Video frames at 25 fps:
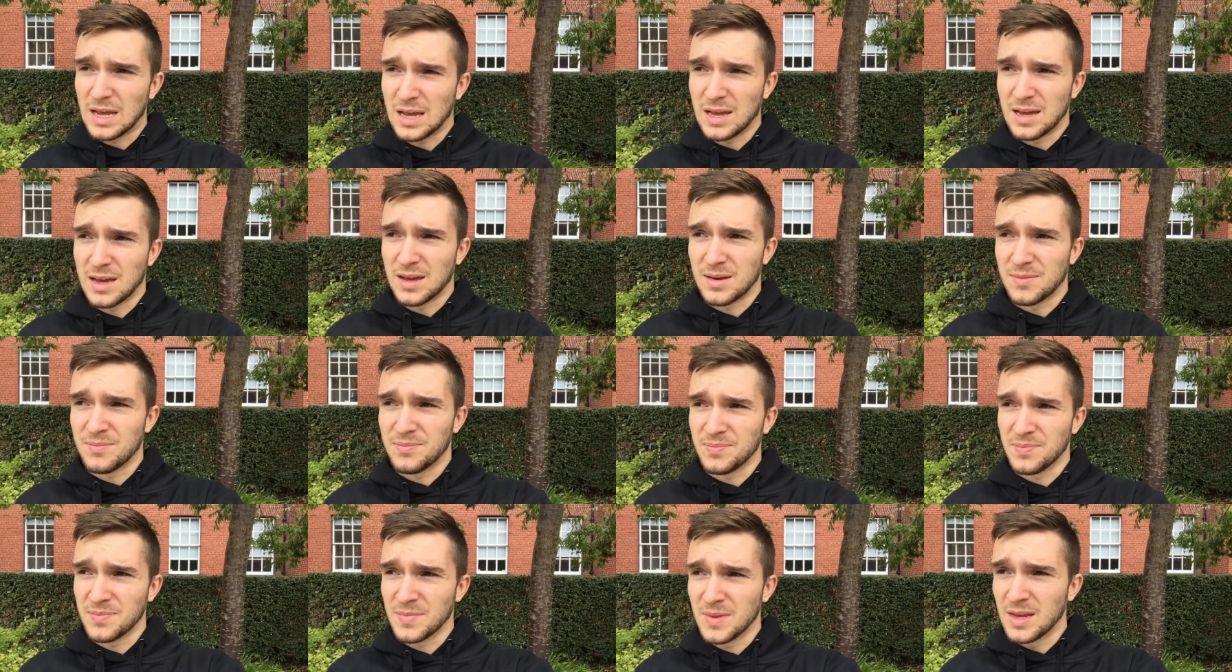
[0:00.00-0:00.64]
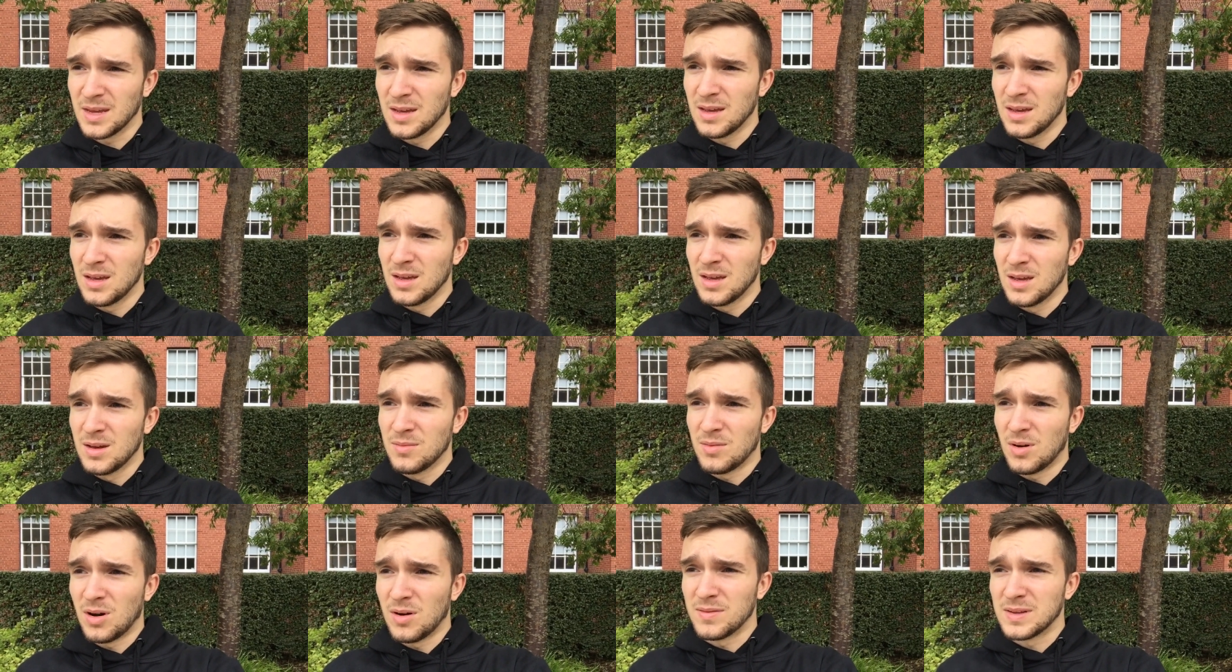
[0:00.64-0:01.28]
Um,
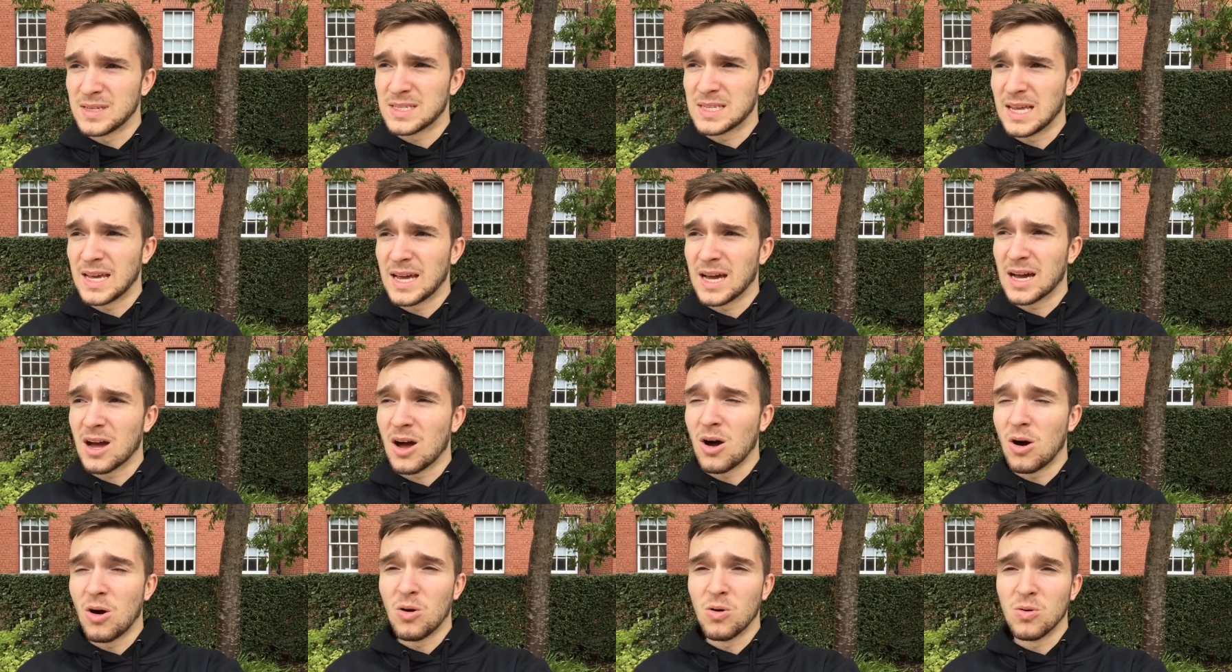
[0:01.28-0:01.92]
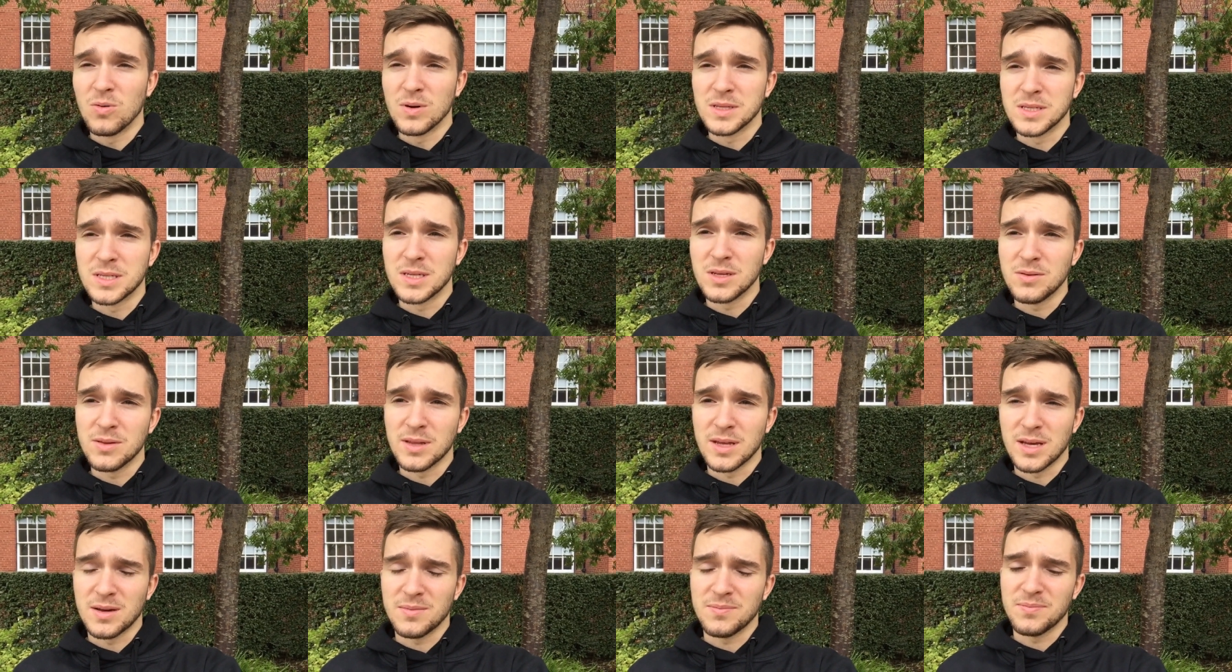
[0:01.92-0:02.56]
but obviously I can't always
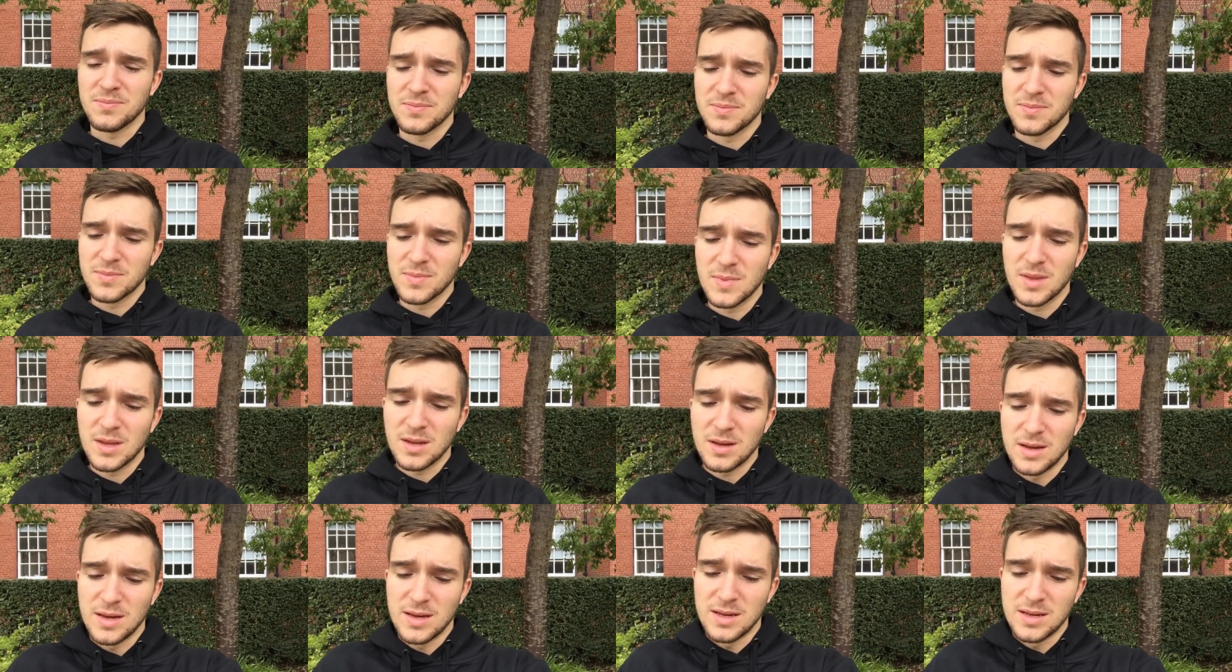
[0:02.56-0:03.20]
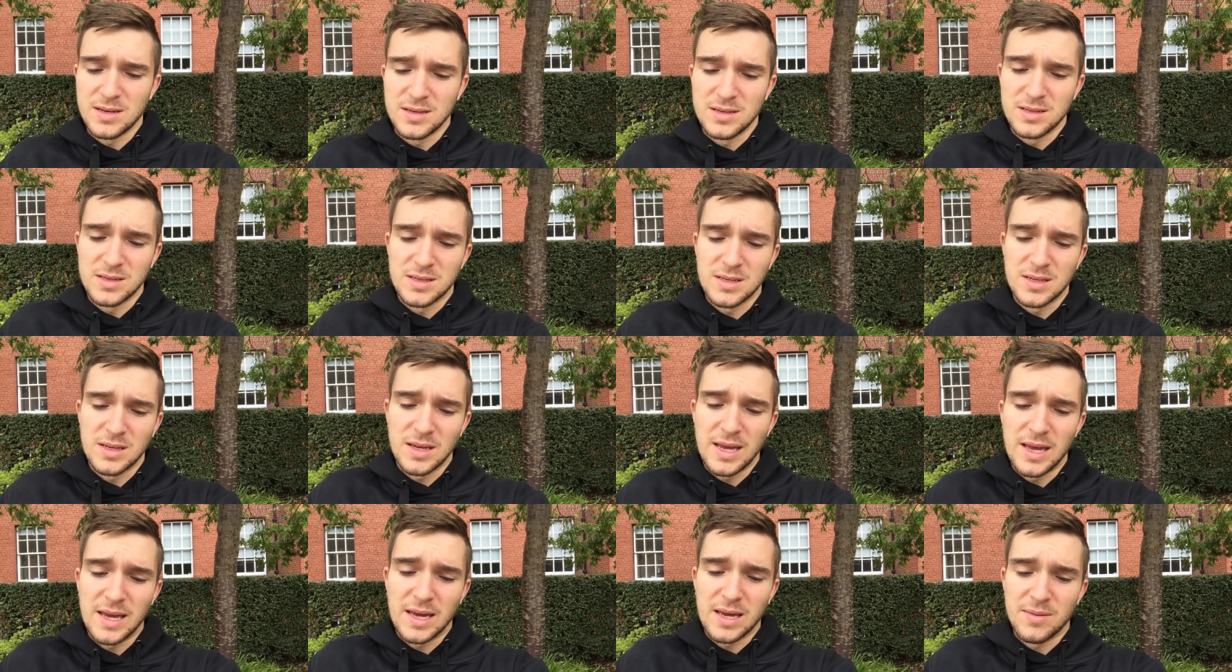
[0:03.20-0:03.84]
do that,
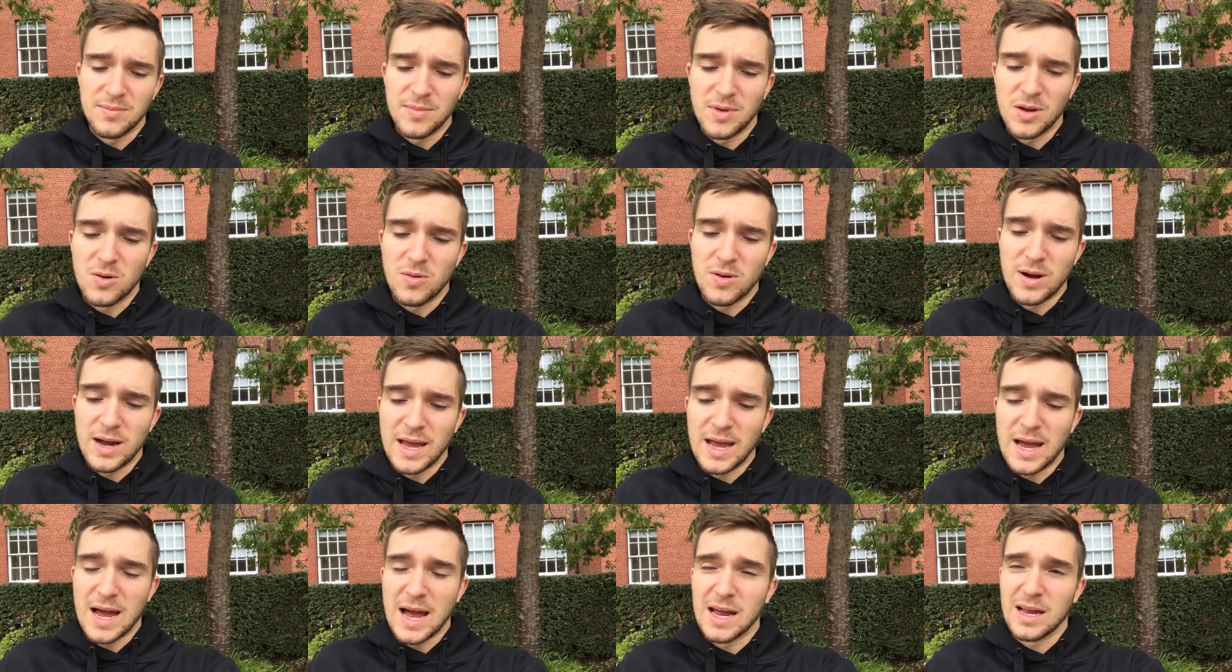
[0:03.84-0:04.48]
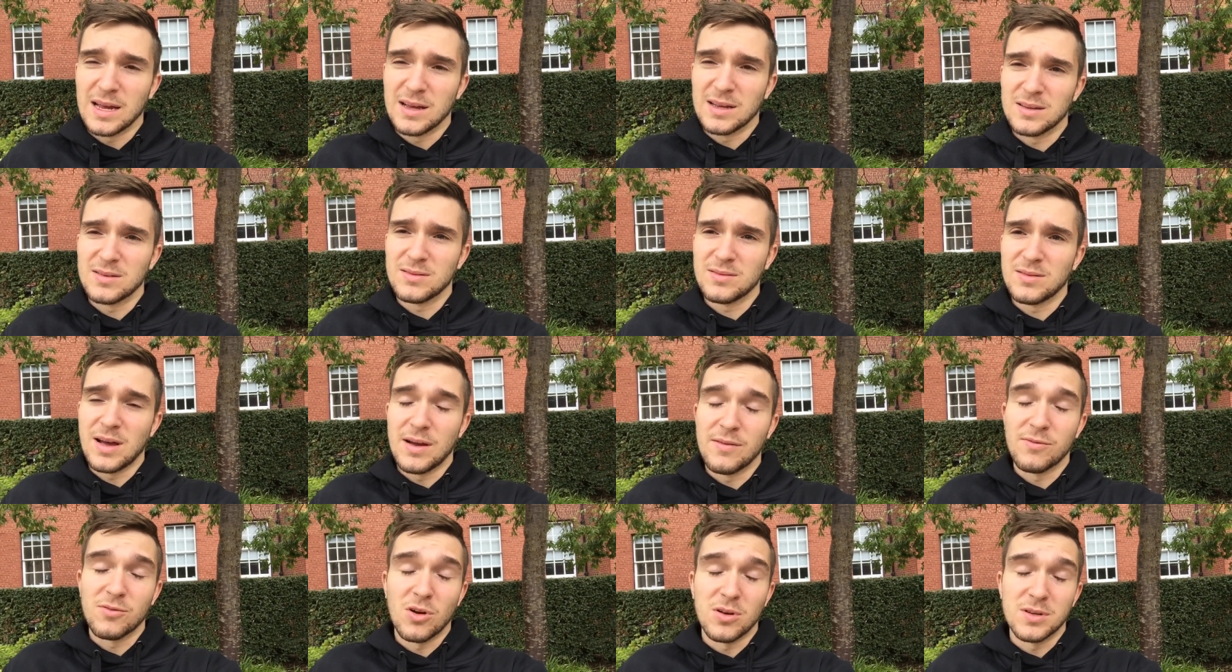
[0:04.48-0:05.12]
and it can be quite, I,
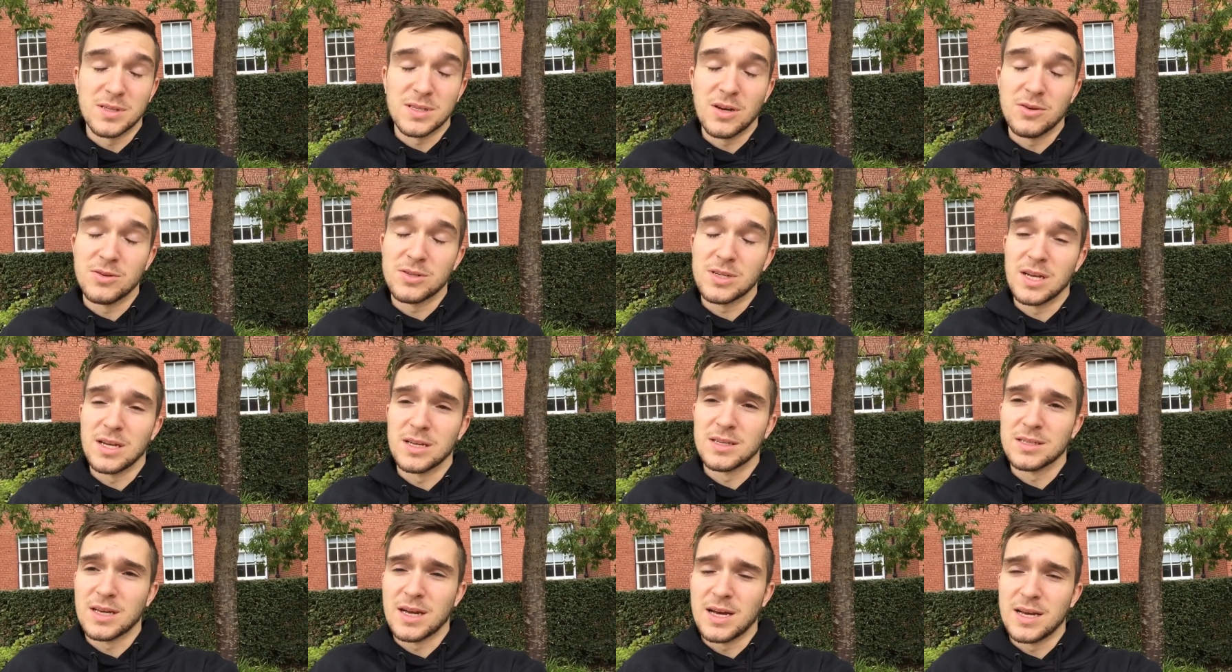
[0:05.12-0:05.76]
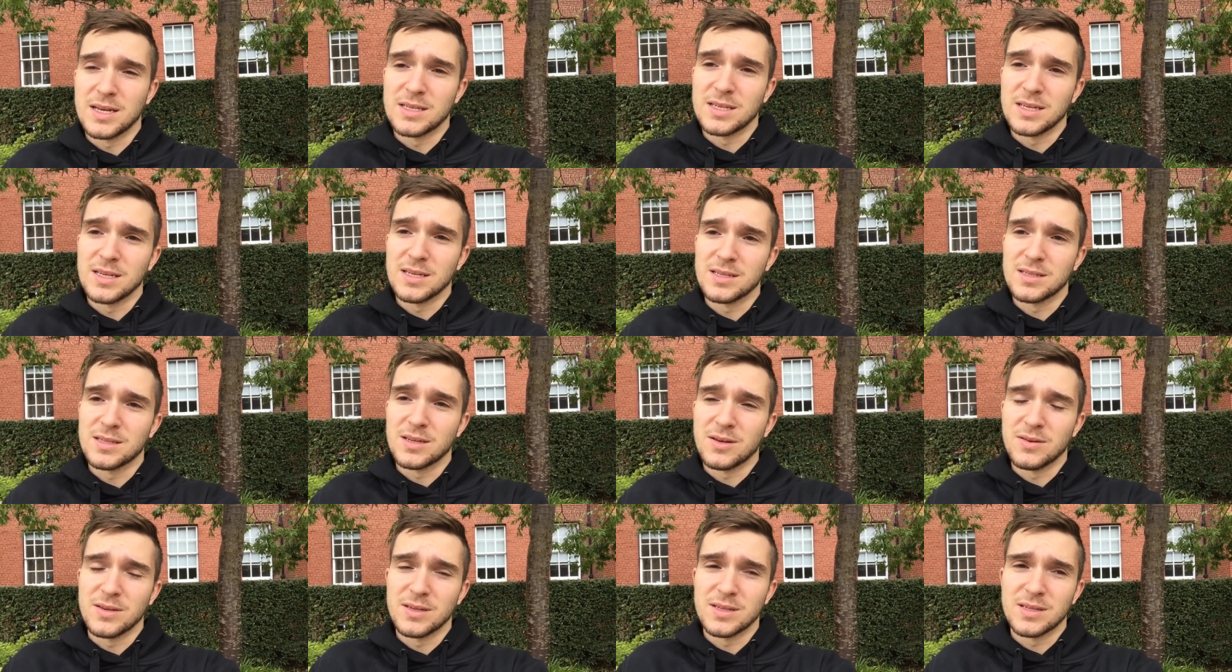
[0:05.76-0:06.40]
I've got social anxiety,
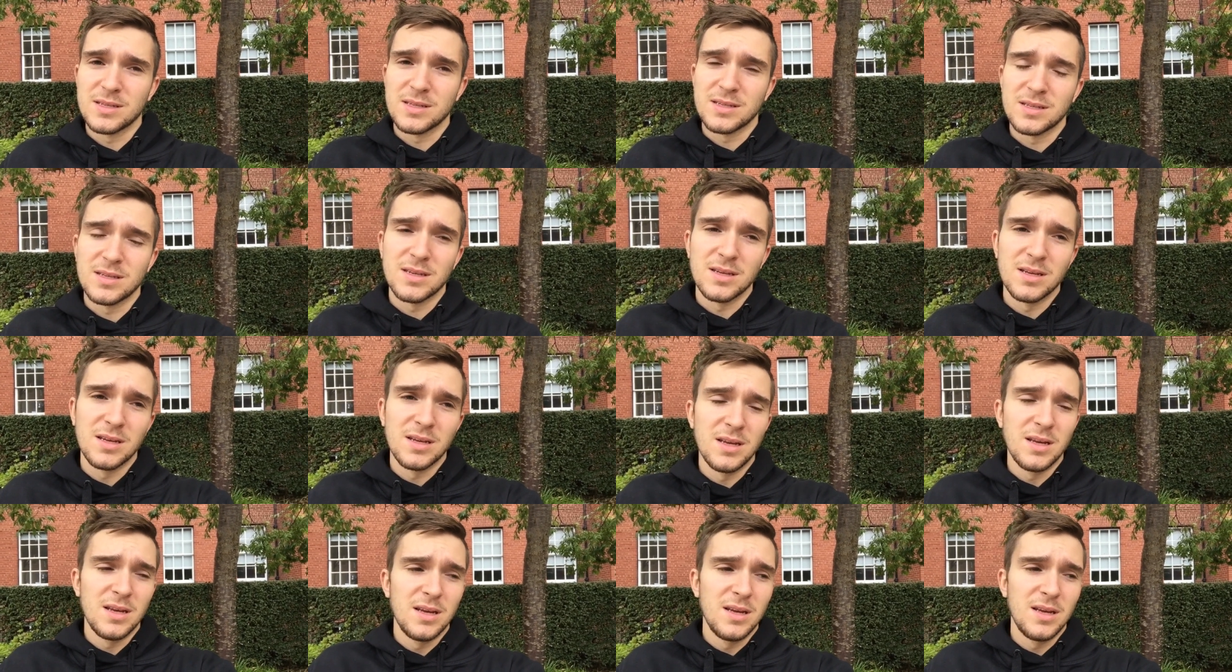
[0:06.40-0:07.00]
so it's